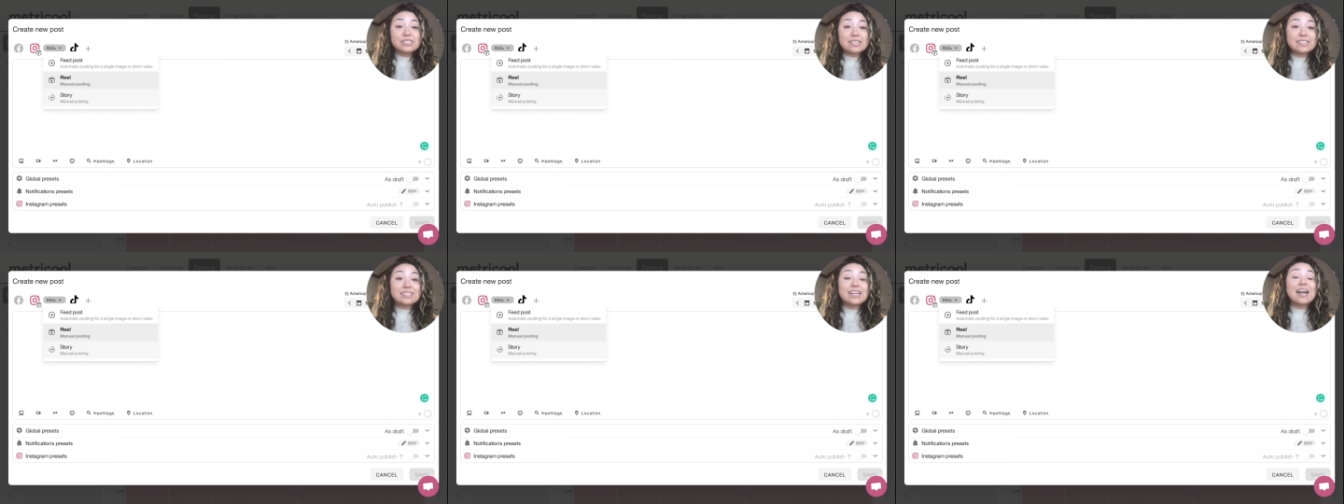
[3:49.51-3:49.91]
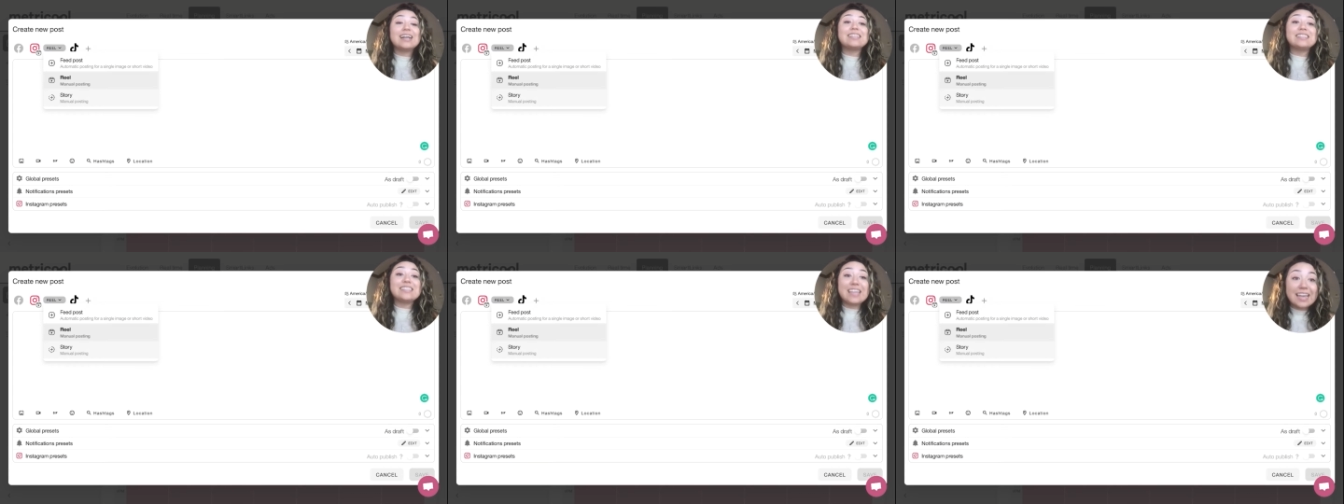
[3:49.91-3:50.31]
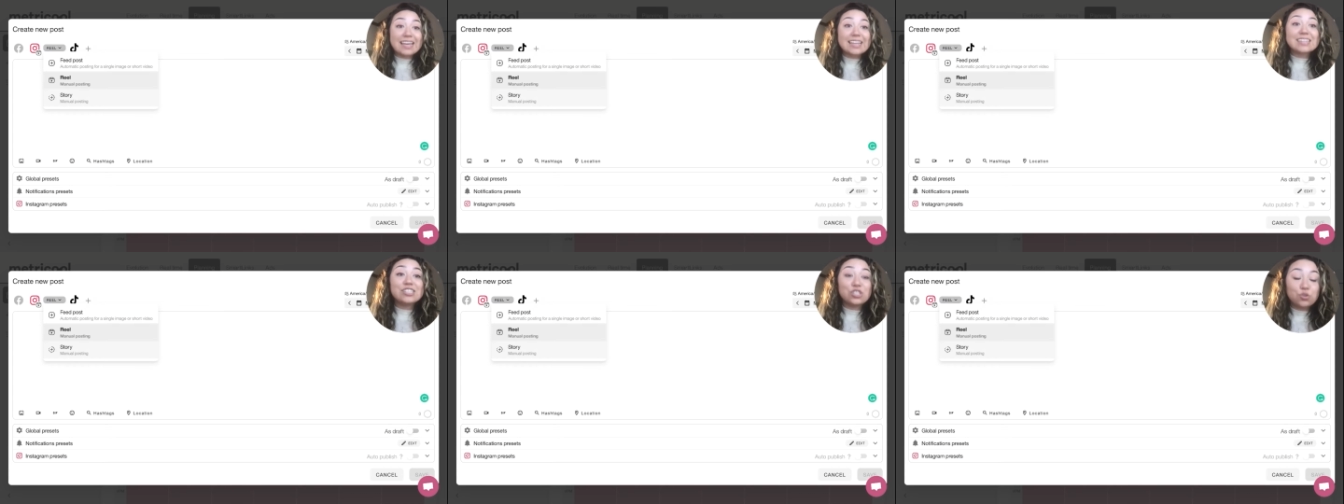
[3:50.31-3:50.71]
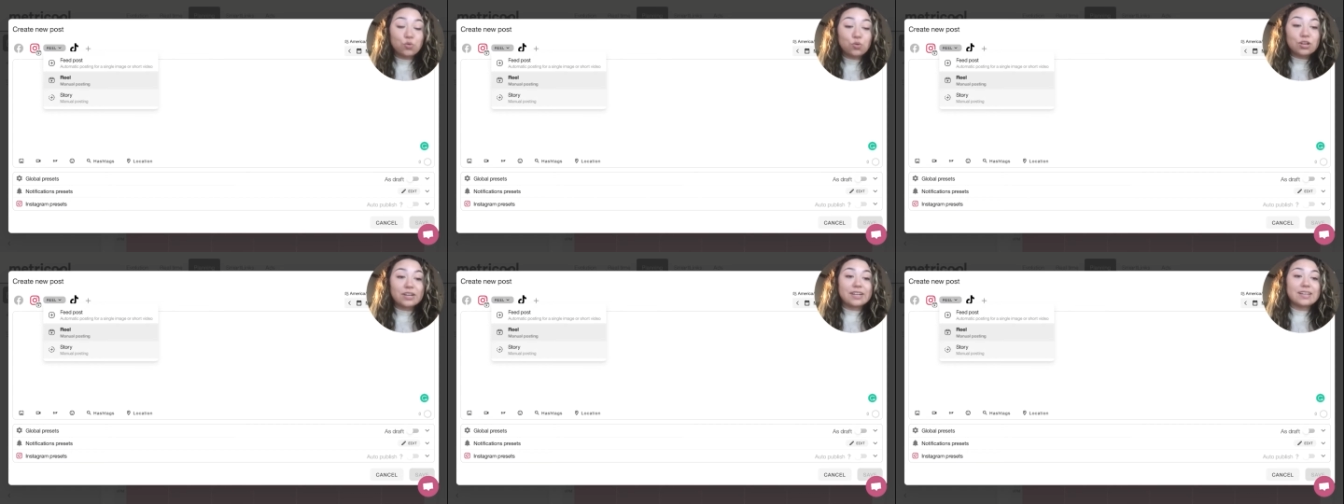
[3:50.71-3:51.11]
TikToks, and
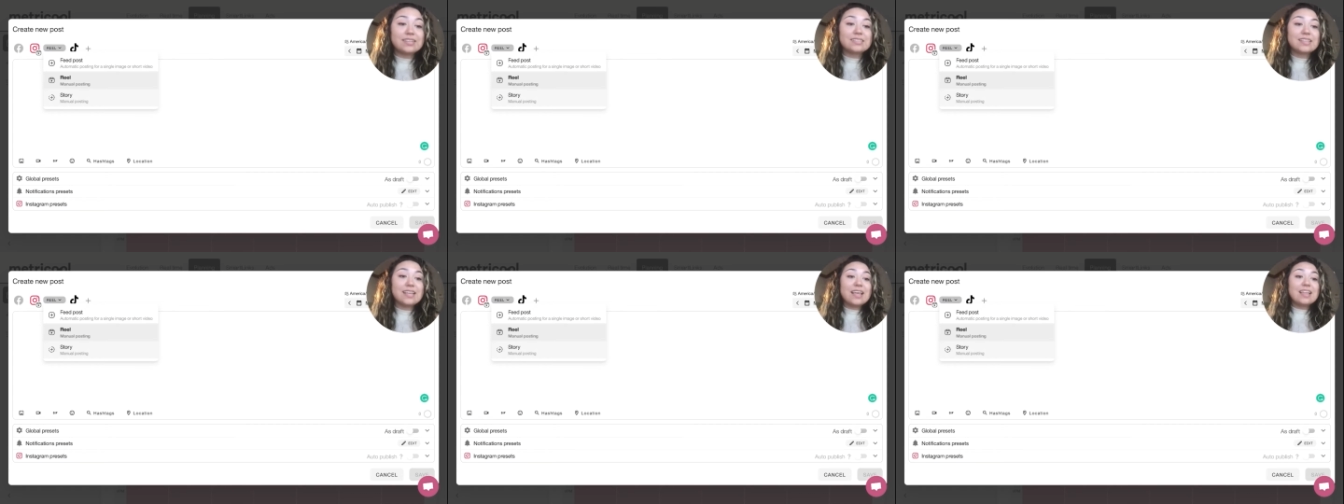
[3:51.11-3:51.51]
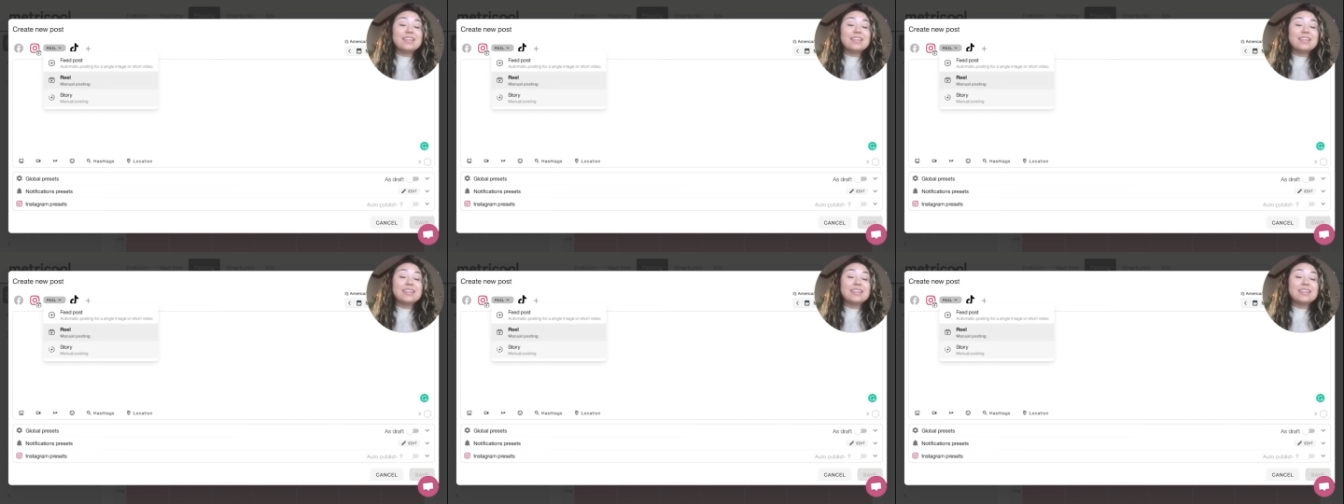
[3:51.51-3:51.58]
stories.